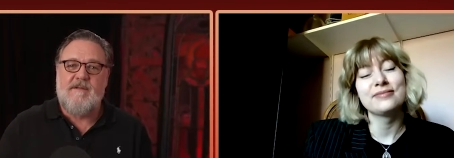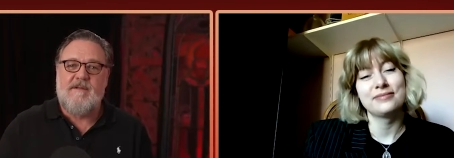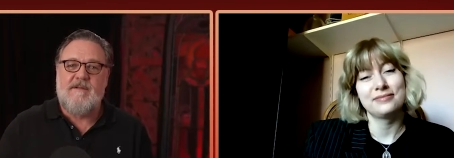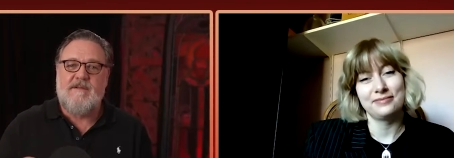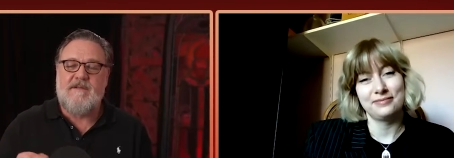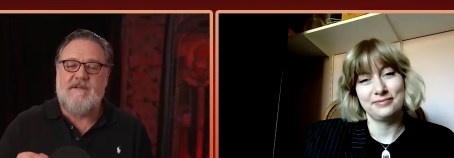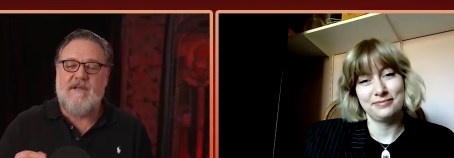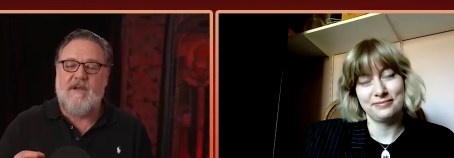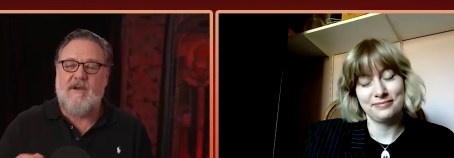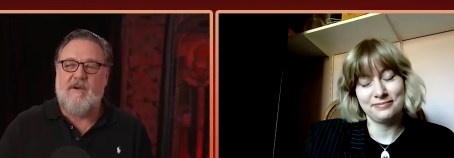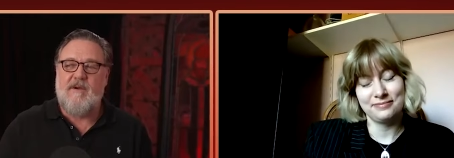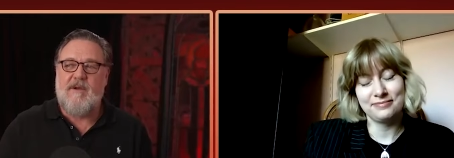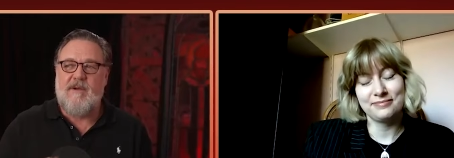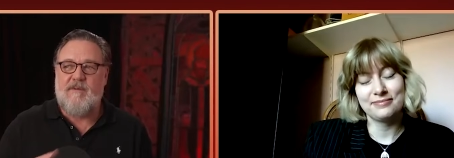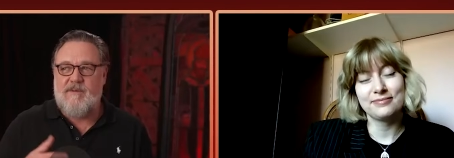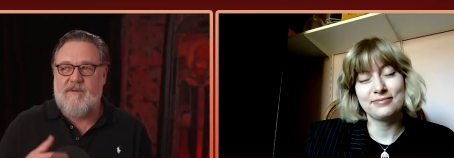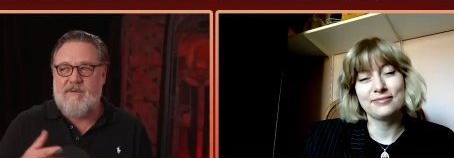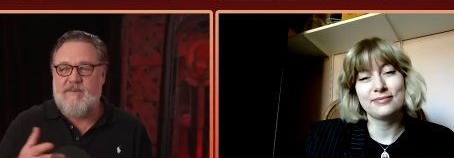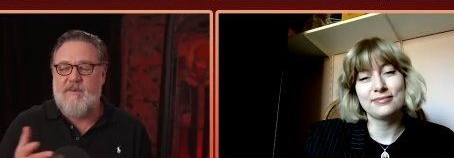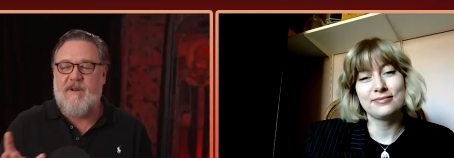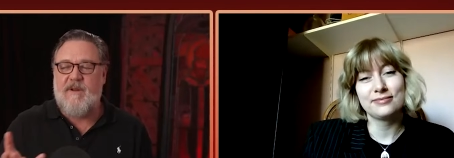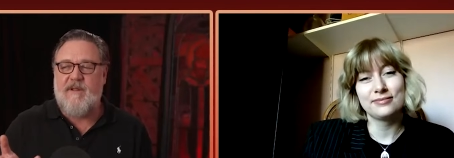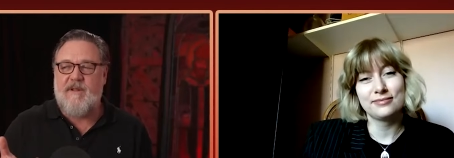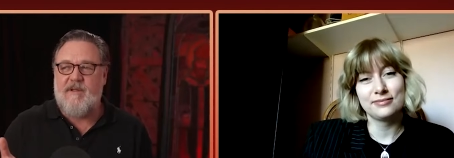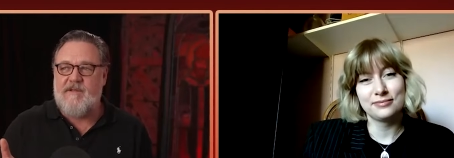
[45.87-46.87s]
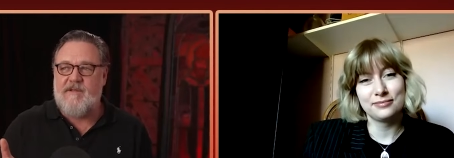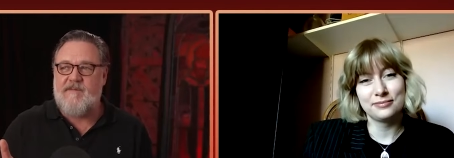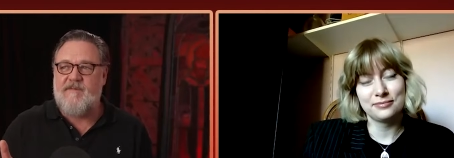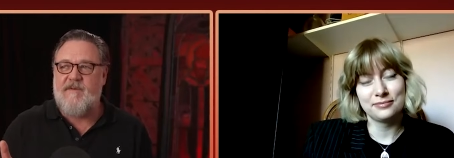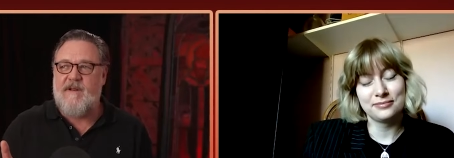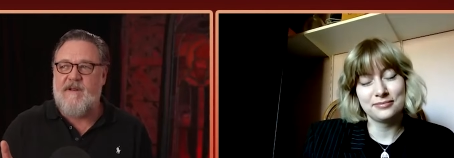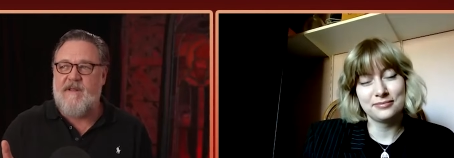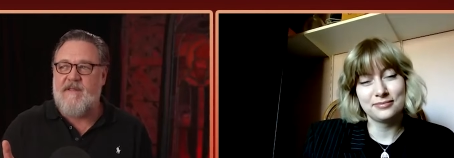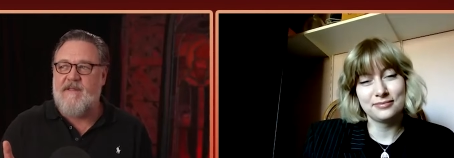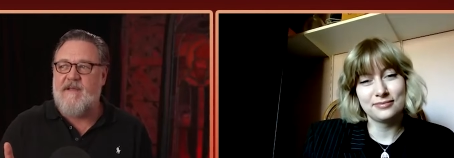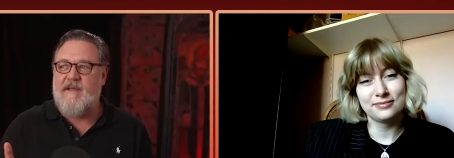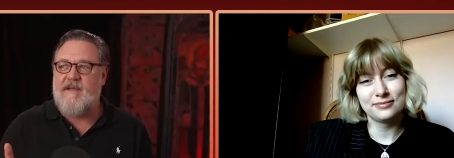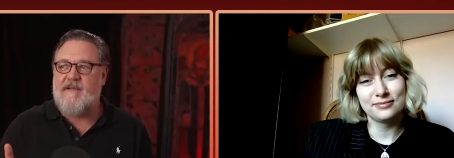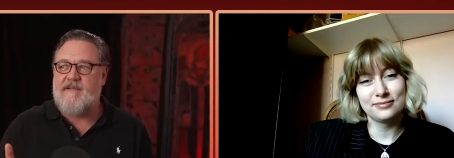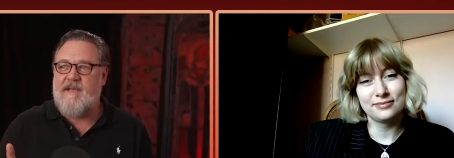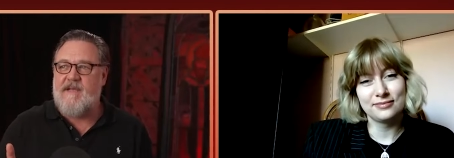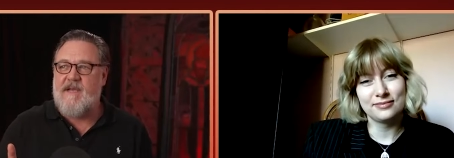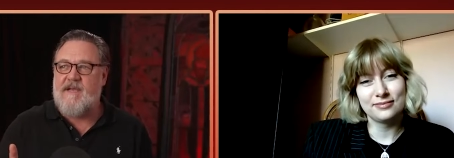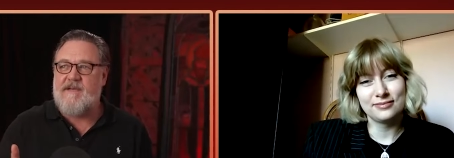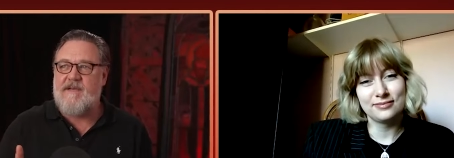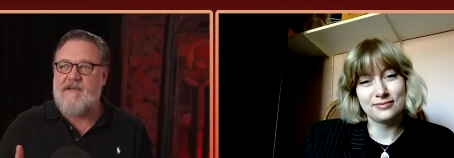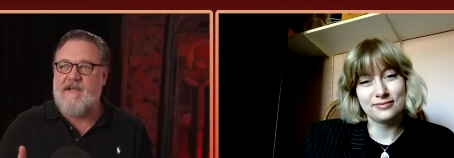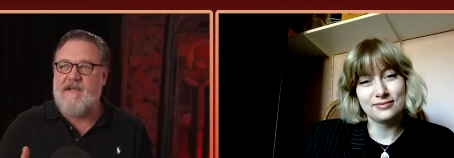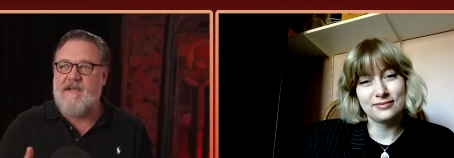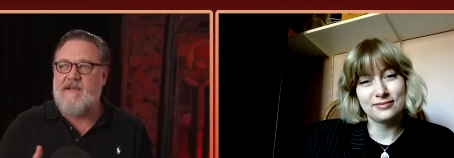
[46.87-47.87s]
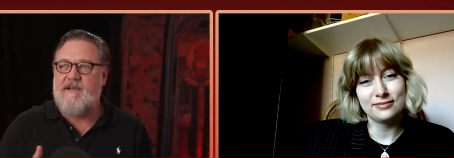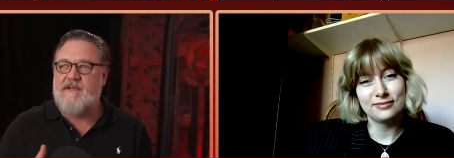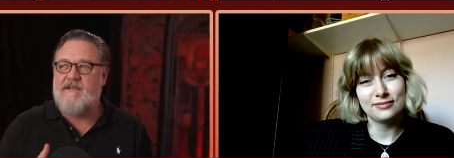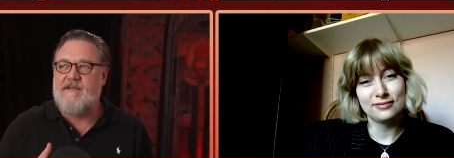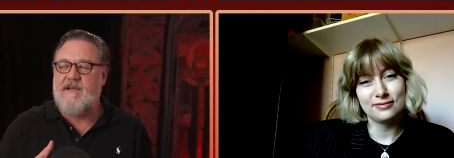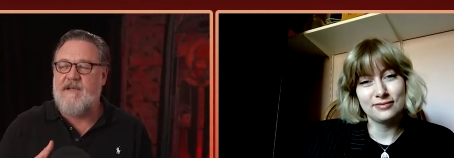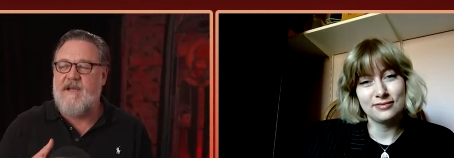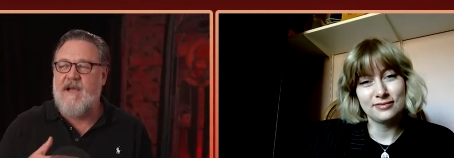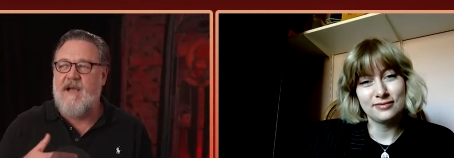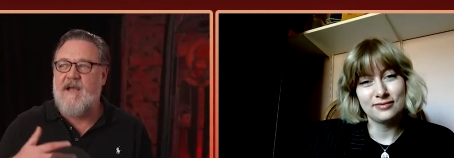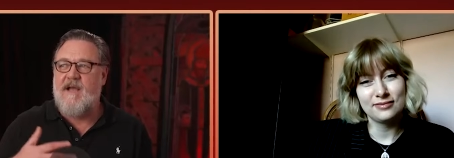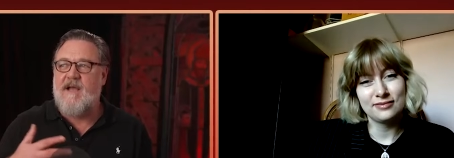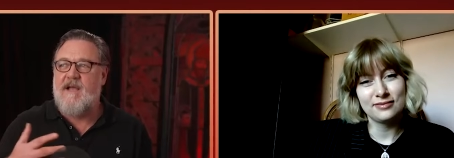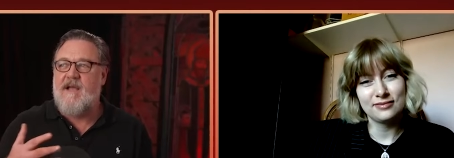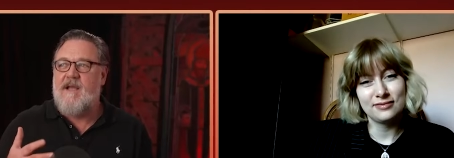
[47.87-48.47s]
Speaker 1: So it was one of those funny things, actually, because the